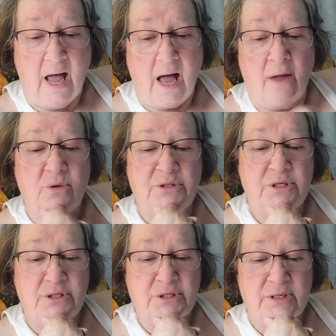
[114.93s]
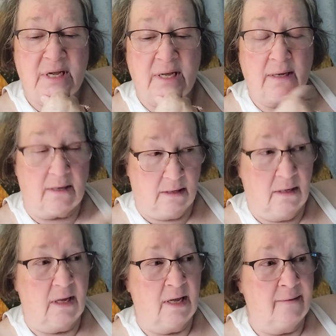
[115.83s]
I was listening
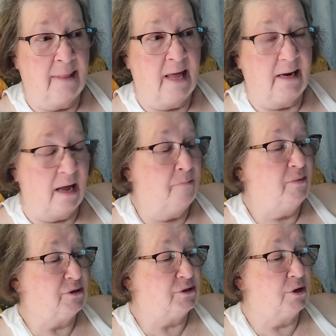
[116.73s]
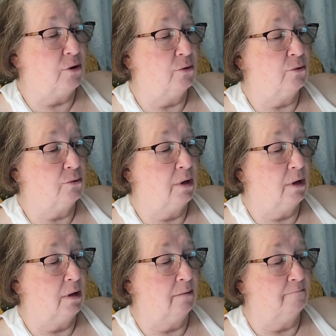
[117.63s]
in that episode,
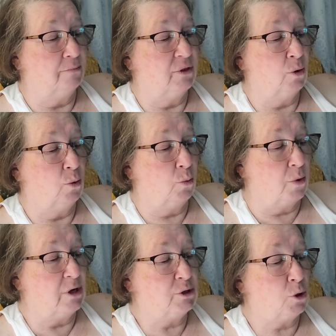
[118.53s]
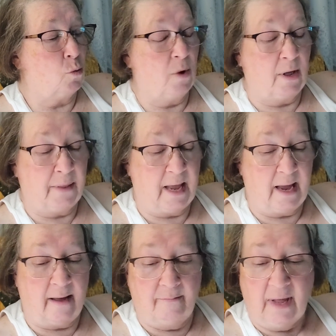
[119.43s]
the racial wealth
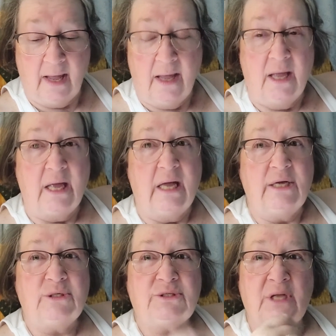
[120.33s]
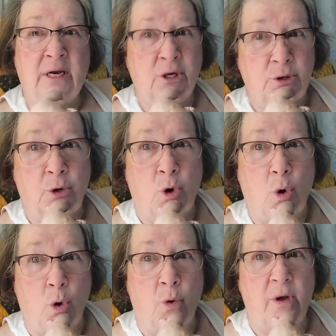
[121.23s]
gap. Senator
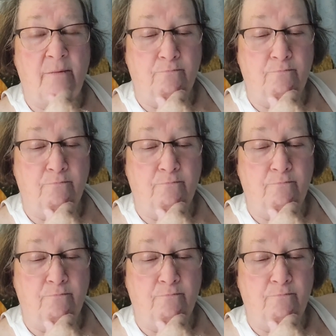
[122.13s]
Cory